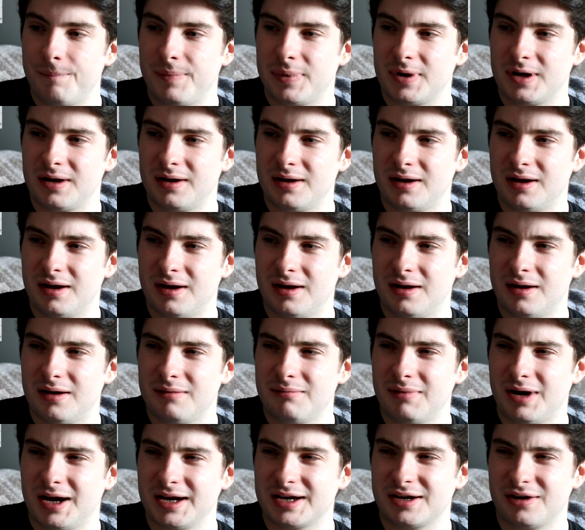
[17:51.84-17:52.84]
But
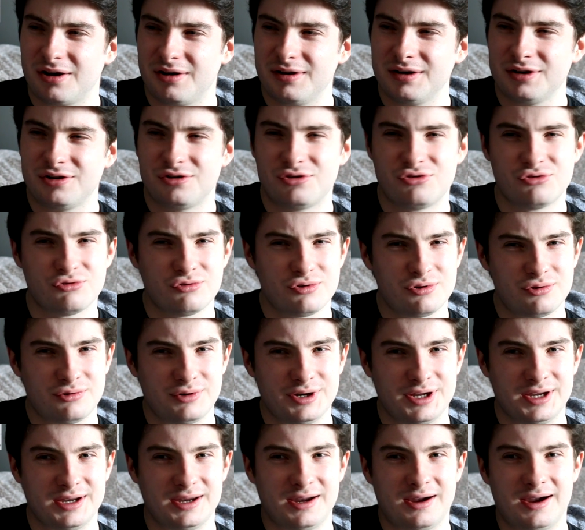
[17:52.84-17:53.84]
I kind of grew
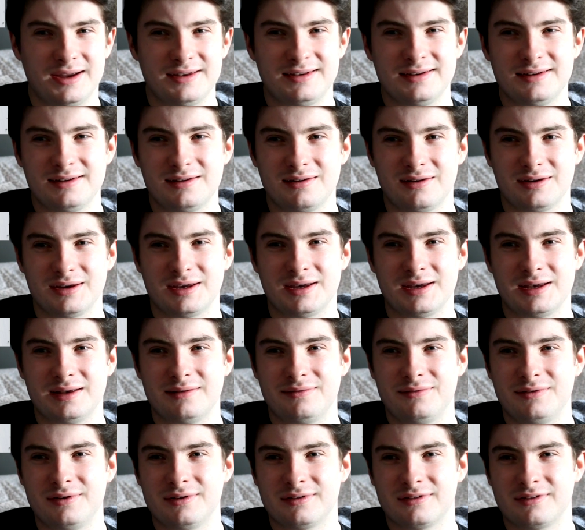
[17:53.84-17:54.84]
on it. I didn't like it
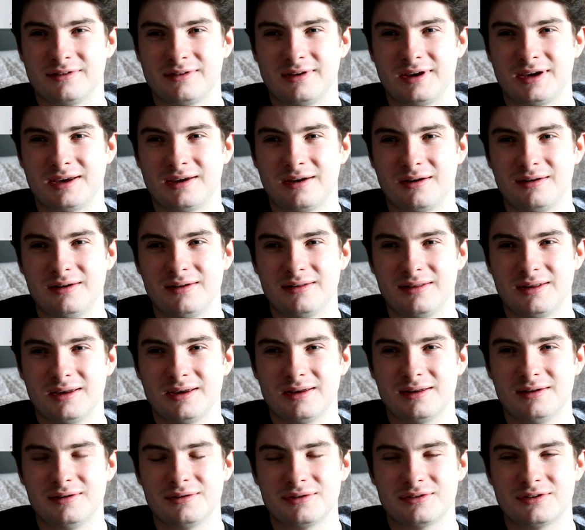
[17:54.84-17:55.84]
at first because I kind of
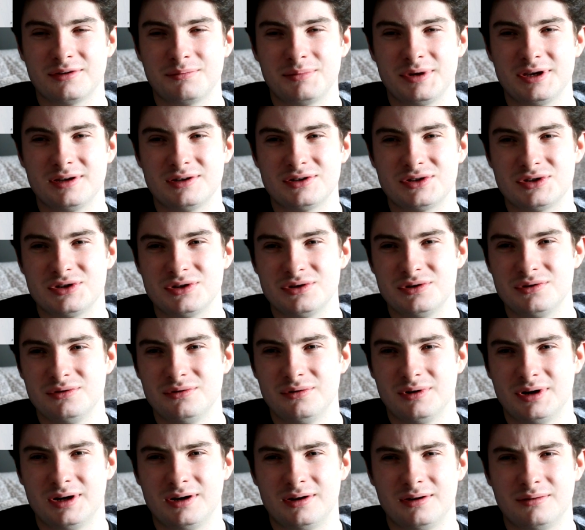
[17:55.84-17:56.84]
think it looked a bit
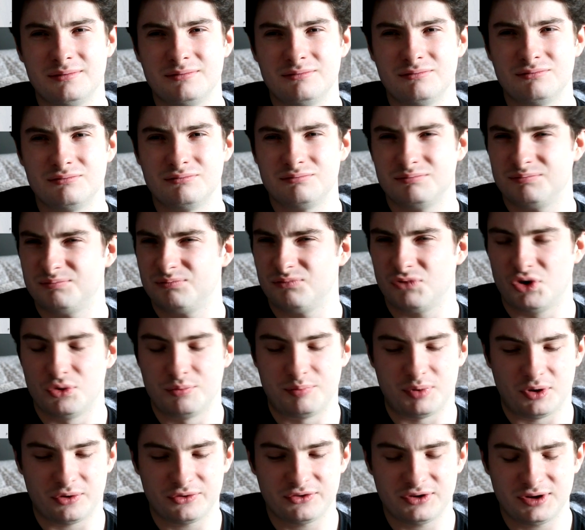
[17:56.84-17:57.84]
too
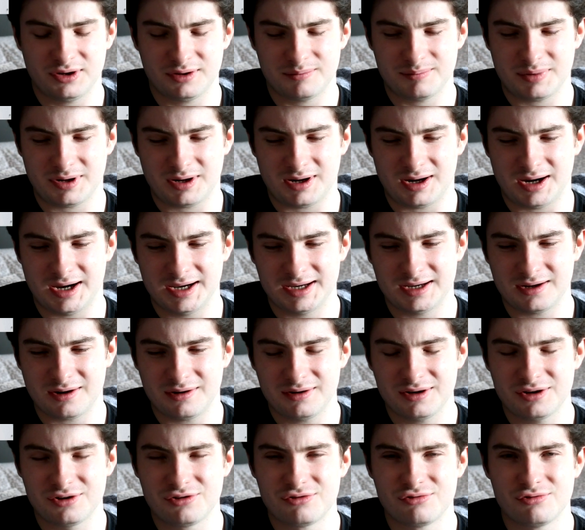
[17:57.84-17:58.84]
robotic, but I
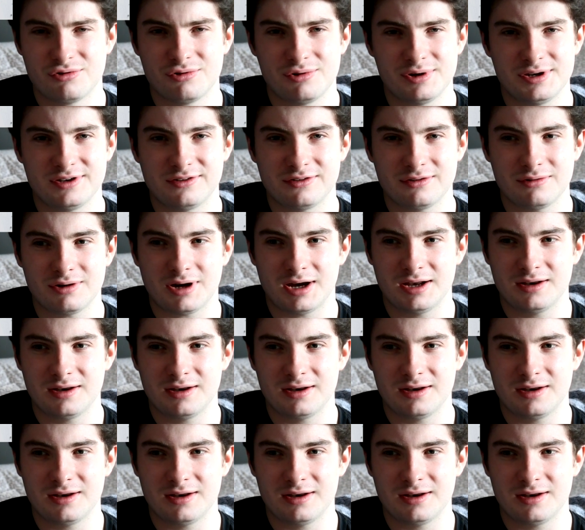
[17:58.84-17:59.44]
kind of grew into it.